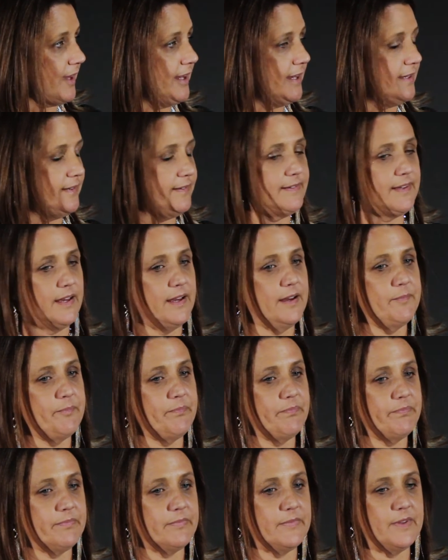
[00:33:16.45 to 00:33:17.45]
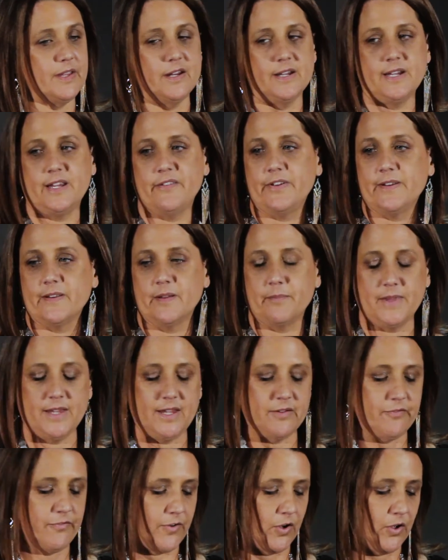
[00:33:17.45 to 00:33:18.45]
is giving them
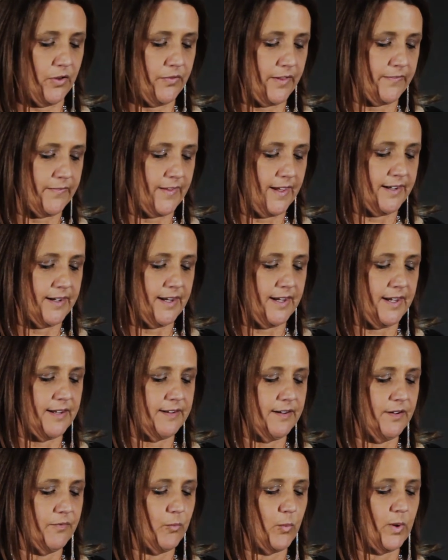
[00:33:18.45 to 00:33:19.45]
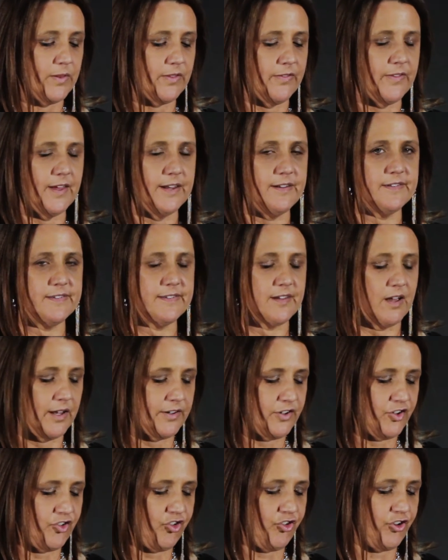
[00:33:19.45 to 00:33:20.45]
the info that they need, whether they
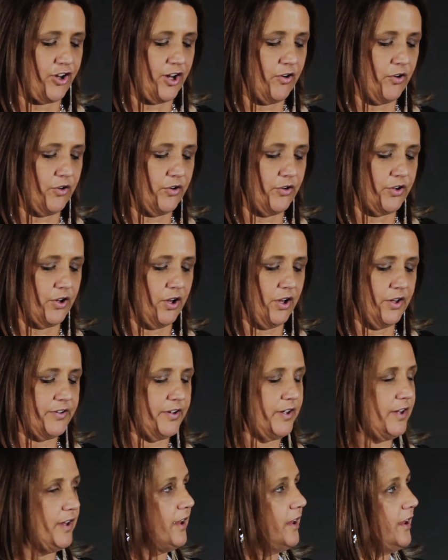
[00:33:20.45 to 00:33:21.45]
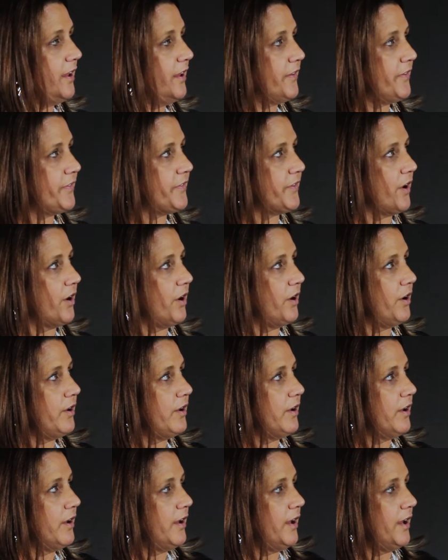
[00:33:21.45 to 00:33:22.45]
decide to share it or not. So